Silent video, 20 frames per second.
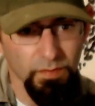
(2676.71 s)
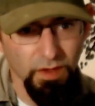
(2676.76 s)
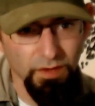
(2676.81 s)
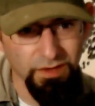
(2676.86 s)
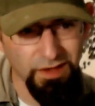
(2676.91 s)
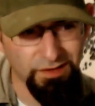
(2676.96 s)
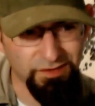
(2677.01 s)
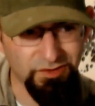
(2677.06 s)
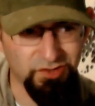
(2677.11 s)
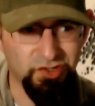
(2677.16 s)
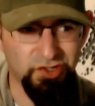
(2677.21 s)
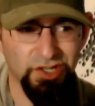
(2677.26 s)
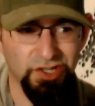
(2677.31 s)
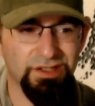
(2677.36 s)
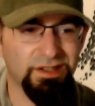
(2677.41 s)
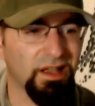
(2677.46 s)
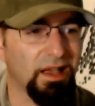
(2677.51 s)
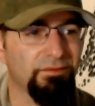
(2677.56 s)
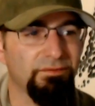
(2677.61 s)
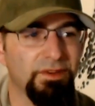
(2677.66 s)

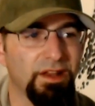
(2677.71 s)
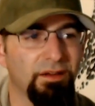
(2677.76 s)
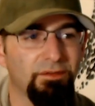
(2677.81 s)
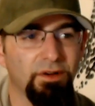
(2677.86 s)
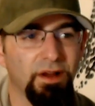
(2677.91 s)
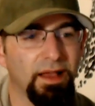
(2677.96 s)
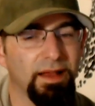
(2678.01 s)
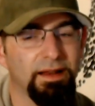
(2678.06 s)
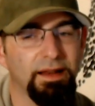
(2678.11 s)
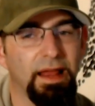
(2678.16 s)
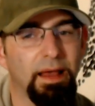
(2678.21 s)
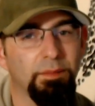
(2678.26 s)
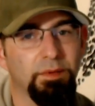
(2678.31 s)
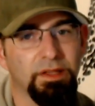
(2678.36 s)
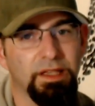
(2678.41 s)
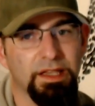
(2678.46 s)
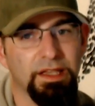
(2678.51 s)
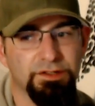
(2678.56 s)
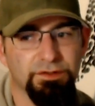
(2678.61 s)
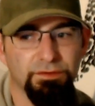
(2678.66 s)
I've never had an
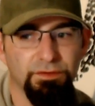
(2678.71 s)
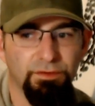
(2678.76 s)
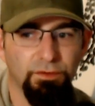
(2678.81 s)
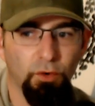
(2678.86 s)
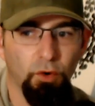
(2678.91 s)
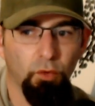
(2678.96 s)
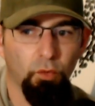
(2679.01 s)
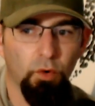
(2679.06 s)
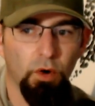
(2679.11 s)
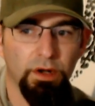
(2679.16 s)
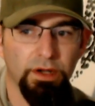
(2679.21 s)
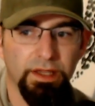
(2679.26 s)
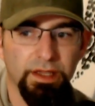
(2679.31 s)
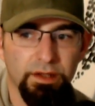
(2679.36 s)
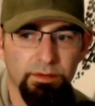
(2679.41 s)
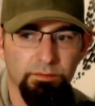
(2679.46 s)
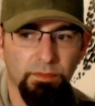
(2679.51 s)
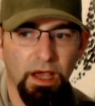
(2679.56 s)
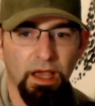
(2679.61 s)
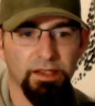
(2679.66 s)
application for one
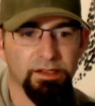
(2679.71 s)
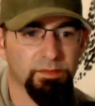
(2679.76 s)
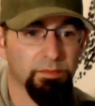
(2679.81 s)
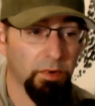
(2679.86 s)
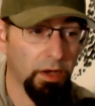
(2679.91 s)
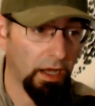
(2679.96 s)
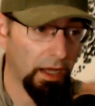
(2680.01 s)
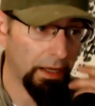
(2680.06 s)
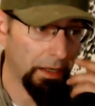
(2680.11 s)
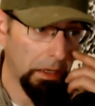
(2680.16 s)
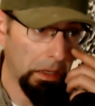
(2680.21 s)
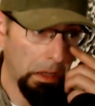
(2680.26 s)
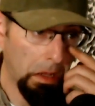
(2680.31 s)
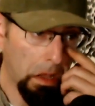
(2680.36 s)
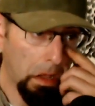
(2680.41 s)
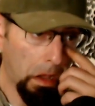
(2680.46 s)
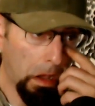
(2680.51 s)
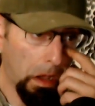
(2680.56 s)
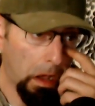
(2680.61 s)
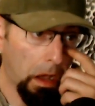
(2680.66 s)
in my spot.
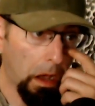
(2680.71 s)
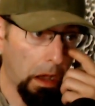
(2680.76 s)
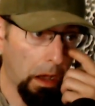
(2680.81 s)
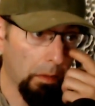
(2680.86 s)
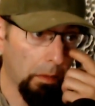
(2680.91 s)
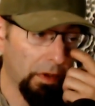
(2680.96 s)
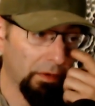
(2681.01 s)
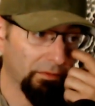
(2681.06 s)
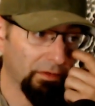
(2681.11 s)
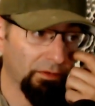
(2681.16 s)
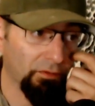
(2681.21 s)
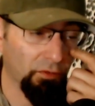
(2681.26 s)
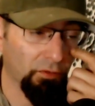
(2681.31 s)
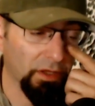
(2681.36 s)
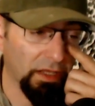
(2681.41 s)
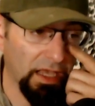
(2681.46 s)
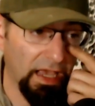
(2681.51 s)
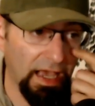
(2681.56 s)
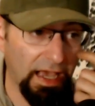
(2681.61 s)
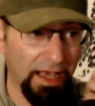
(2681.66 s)
I've never
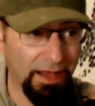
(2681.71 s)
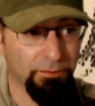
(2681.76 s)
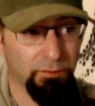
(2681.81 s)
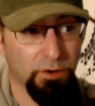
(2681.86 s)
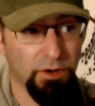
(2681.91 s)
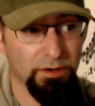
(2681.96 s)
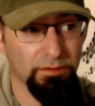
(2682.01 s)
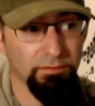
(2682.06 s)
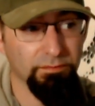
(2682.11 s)
really had one.